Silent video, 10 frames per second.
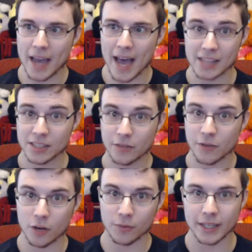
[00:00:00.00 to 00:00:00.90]
Asking
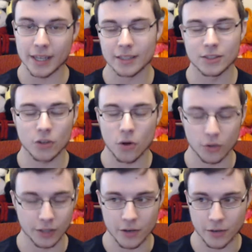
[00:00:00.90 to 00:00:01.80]
for help on that is
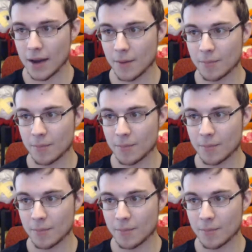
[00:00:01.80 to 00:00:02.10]
totally okay.